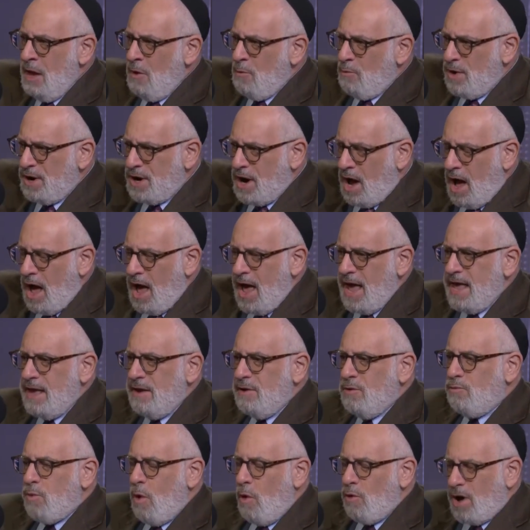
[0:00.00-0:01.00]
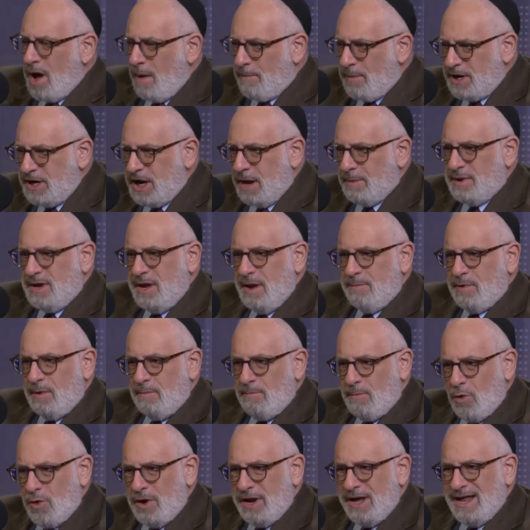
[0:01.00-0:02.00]
When I woke up on Yom Kippur
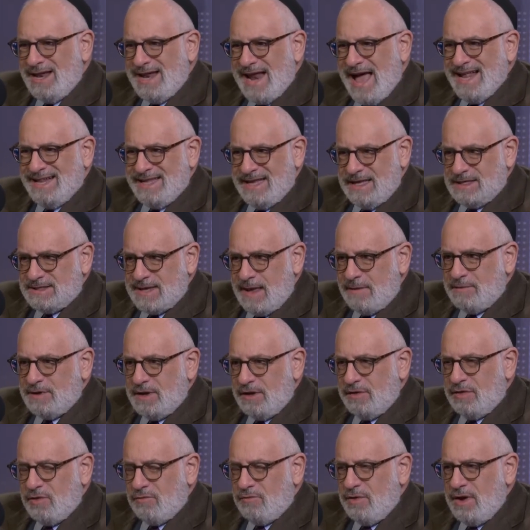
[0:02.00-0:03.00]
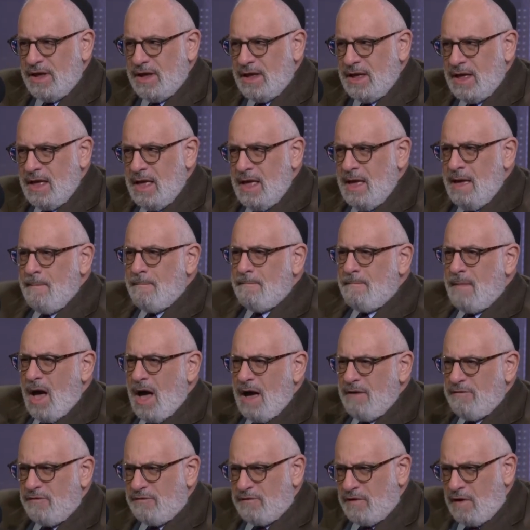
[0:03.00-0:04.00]
morning in 1973,
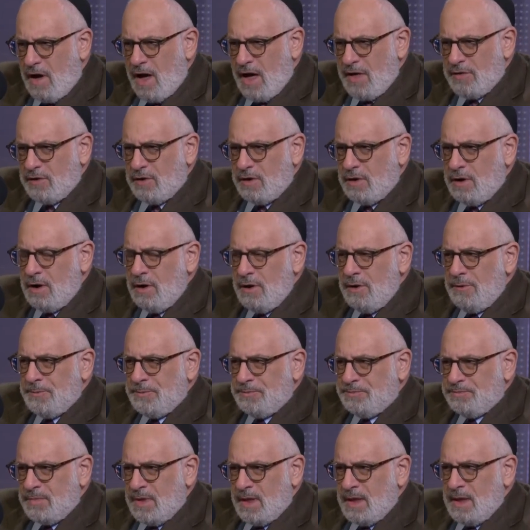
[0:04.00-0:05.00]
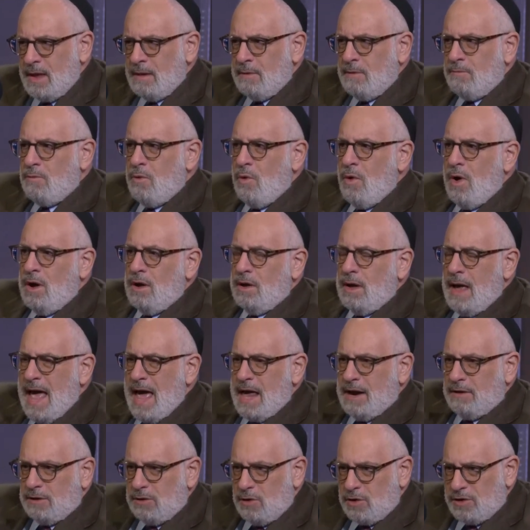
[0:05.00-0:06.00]
my father
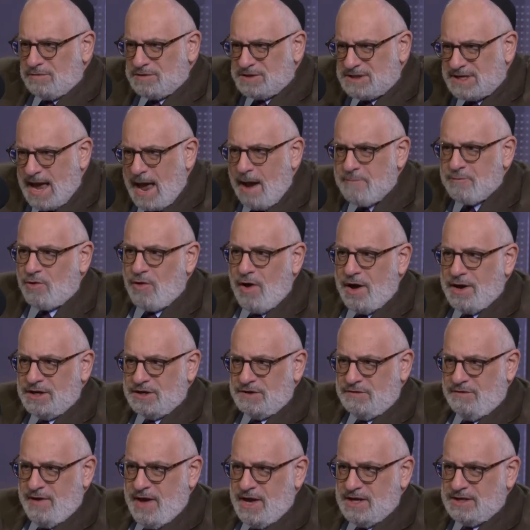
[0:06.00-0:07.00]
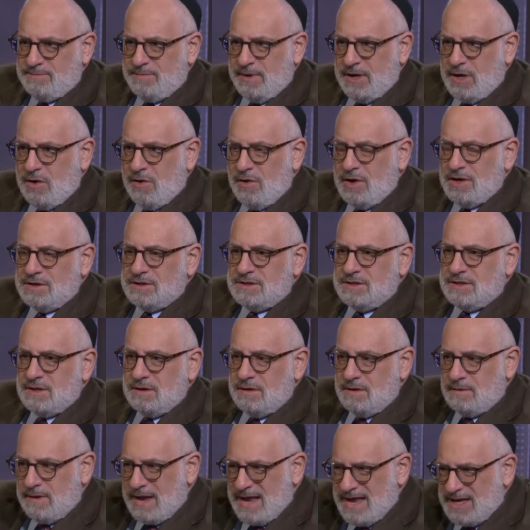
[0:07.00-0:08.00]
had a look of terror on his face because
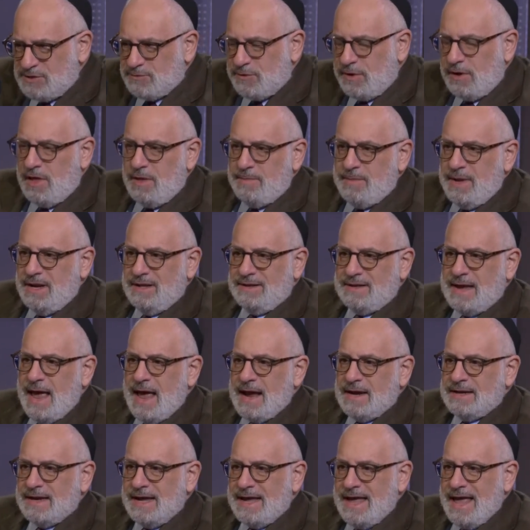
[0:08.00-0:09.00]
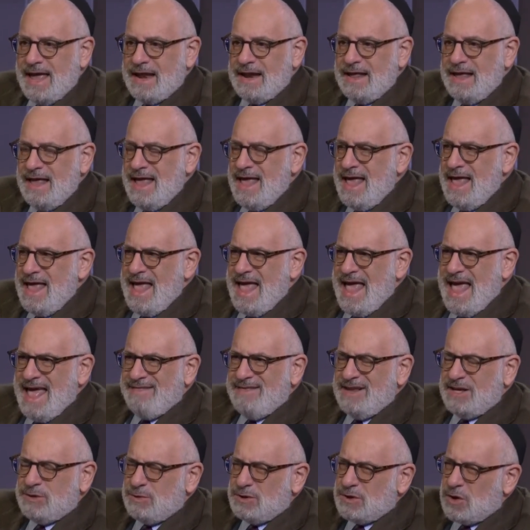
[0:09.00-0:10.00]
Israel had been attacked again.
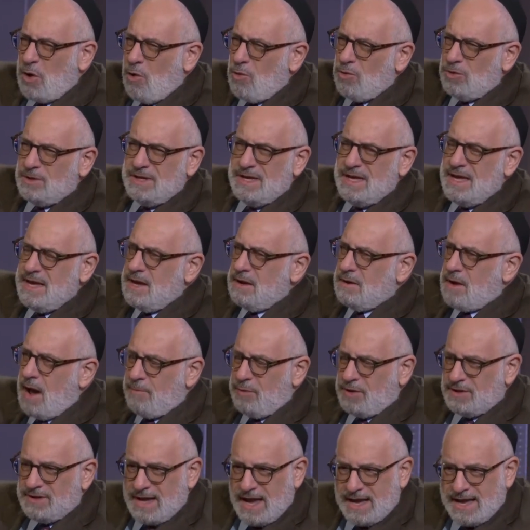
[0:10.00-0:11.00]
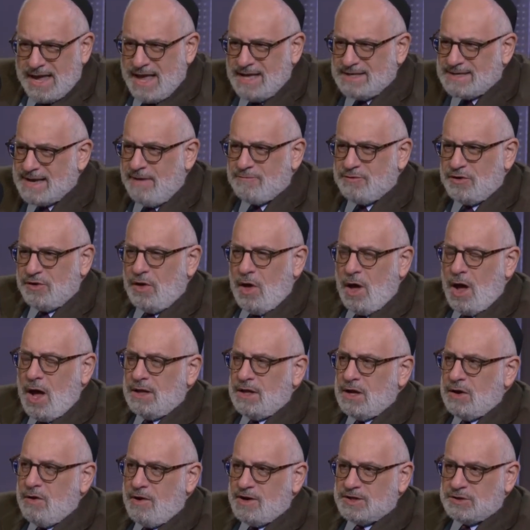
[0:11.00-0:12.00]
And this was only a couple decades after the
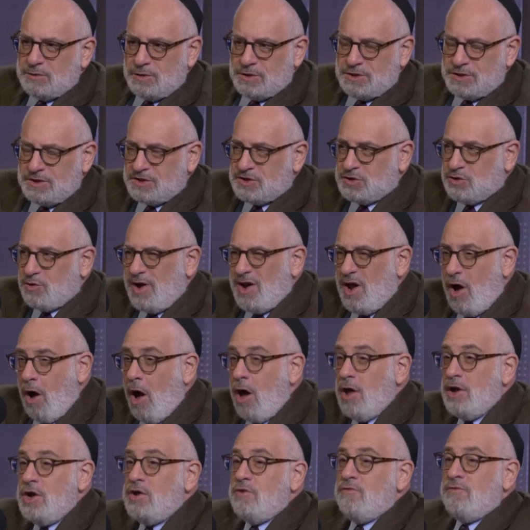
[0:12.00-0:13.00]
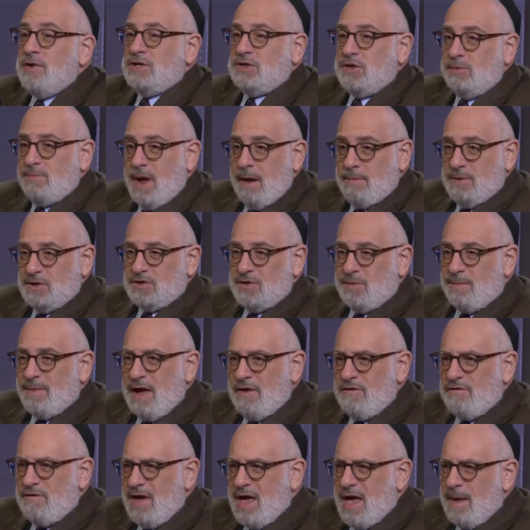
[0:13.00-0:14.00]
Holocaust, which destroyed hundreds of members of
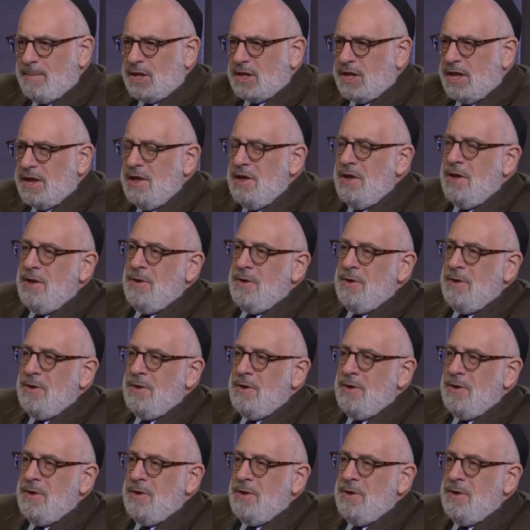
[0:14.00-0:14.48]
my family.